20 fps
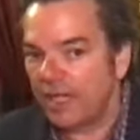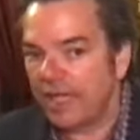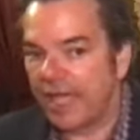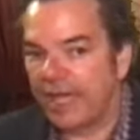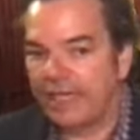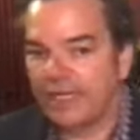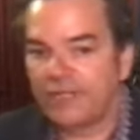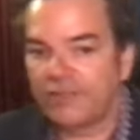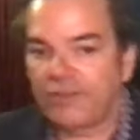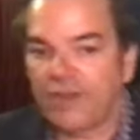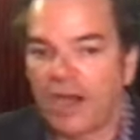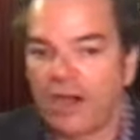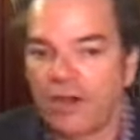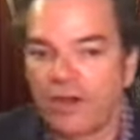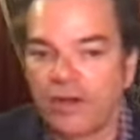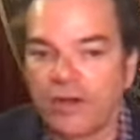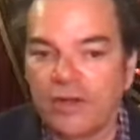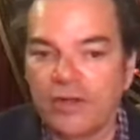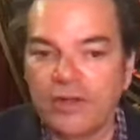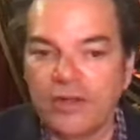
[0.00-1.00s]
And it's
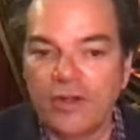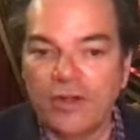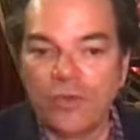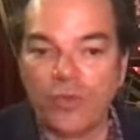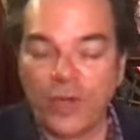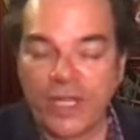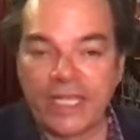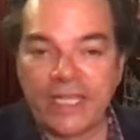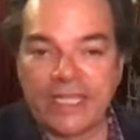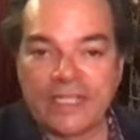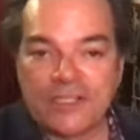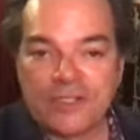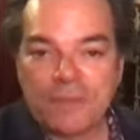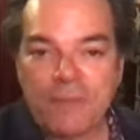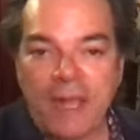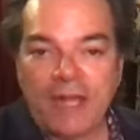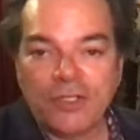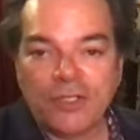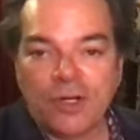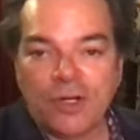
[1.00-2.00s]
our weekly
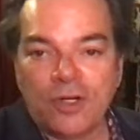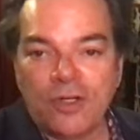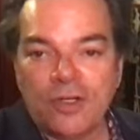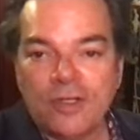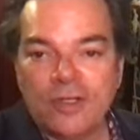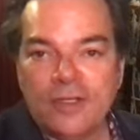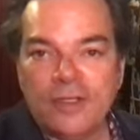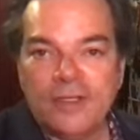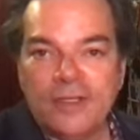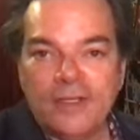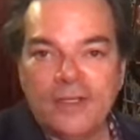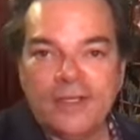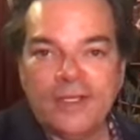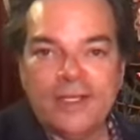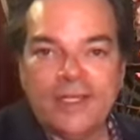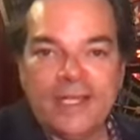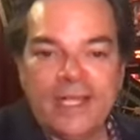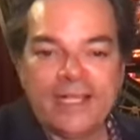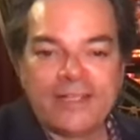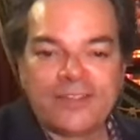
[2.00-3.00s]
special.
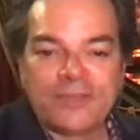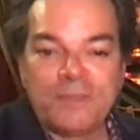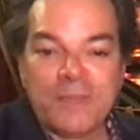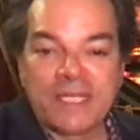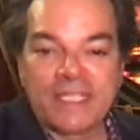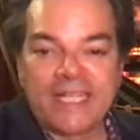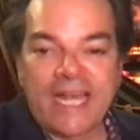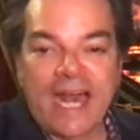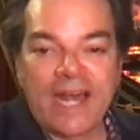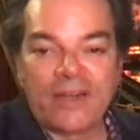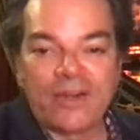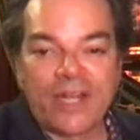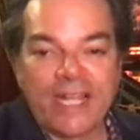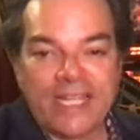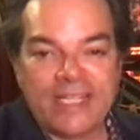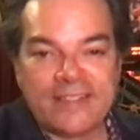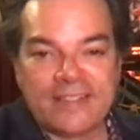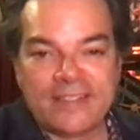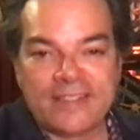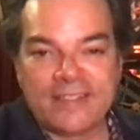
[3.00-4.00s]
It's McDonald
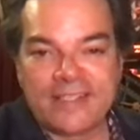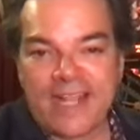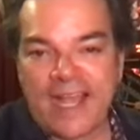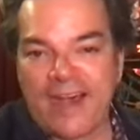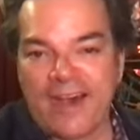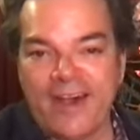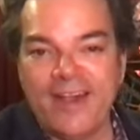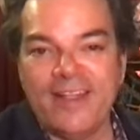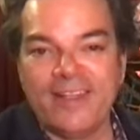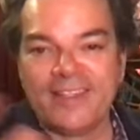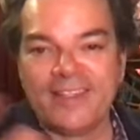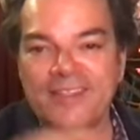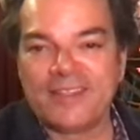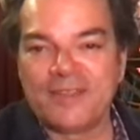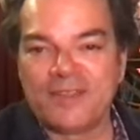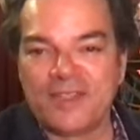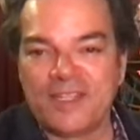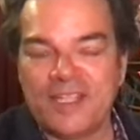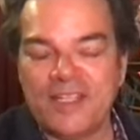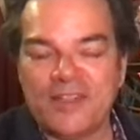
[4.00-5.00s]
Aces. Now,
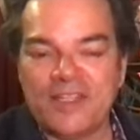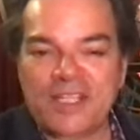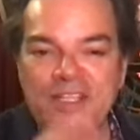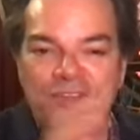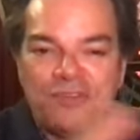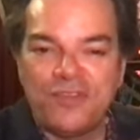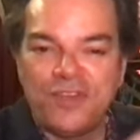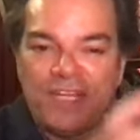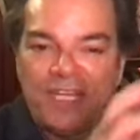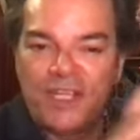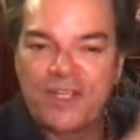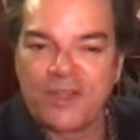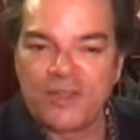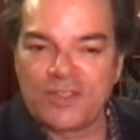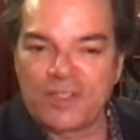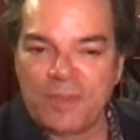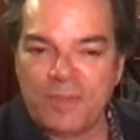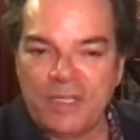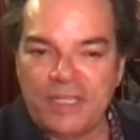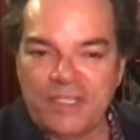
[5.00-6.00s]
this, these videos,
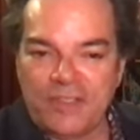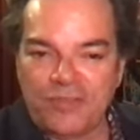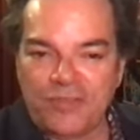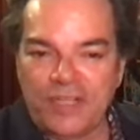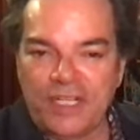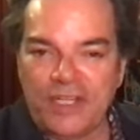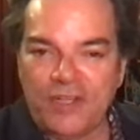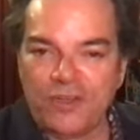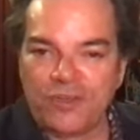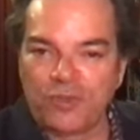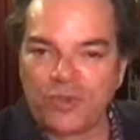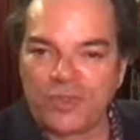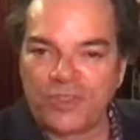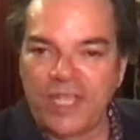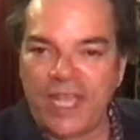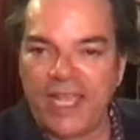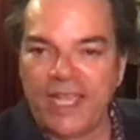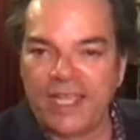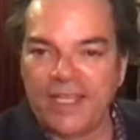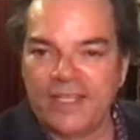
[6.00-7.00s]
some of these videos were
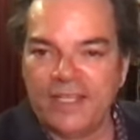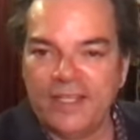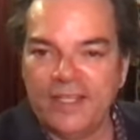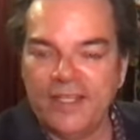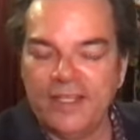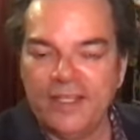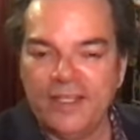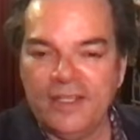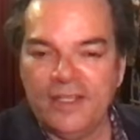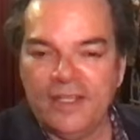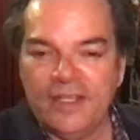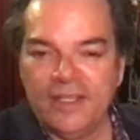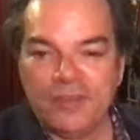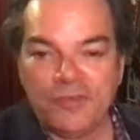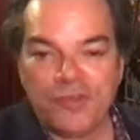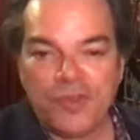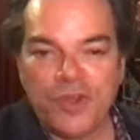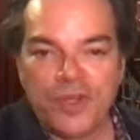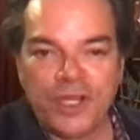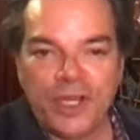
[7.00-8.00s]
taken
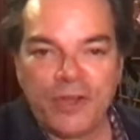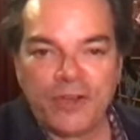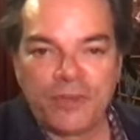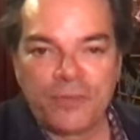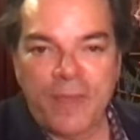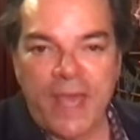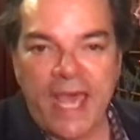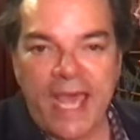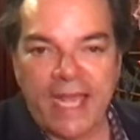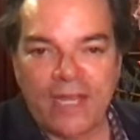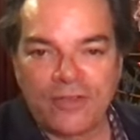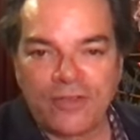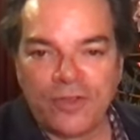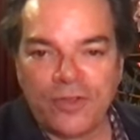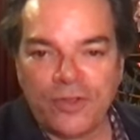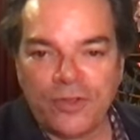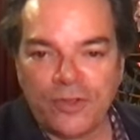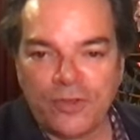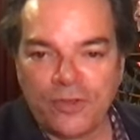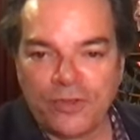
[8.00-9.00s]
a few years back, so
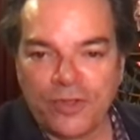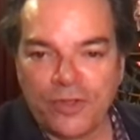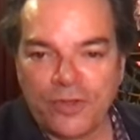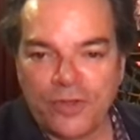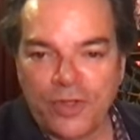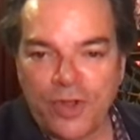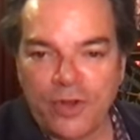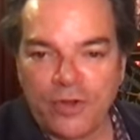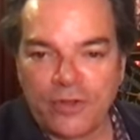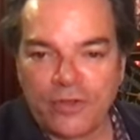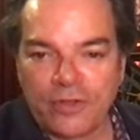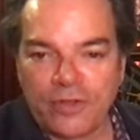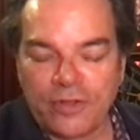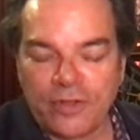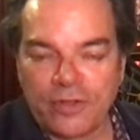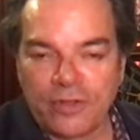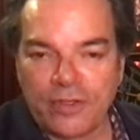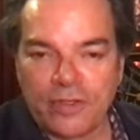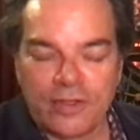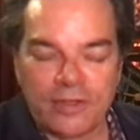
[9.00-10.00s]
you'll, you'll notice a,
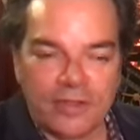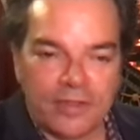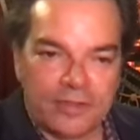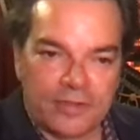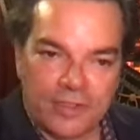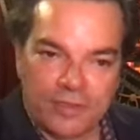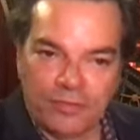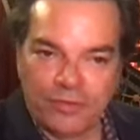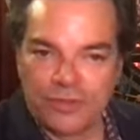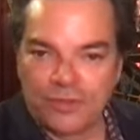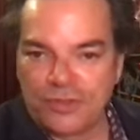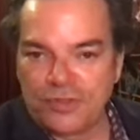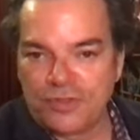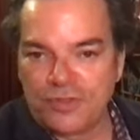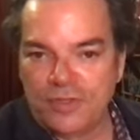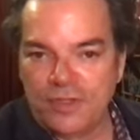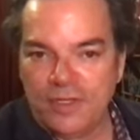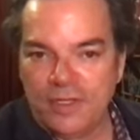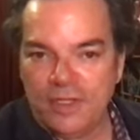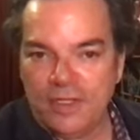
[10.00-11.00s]
a difference.
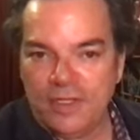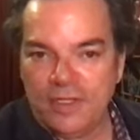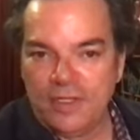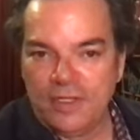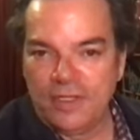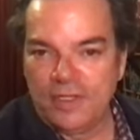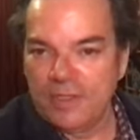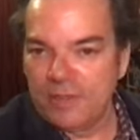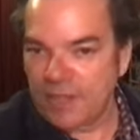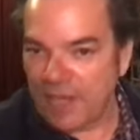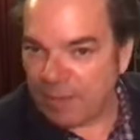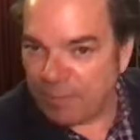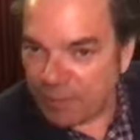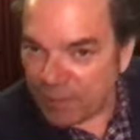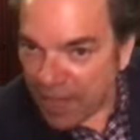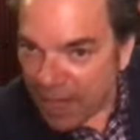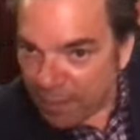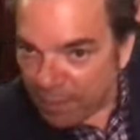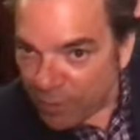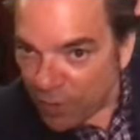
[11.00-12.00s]
I'm,
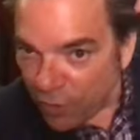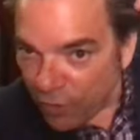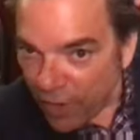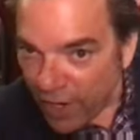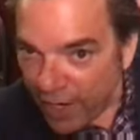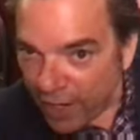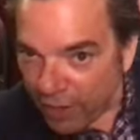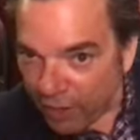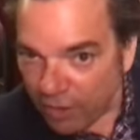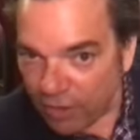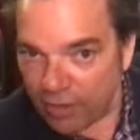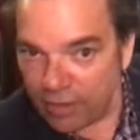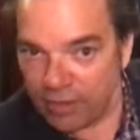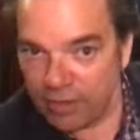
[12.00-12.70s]
I'm grayer.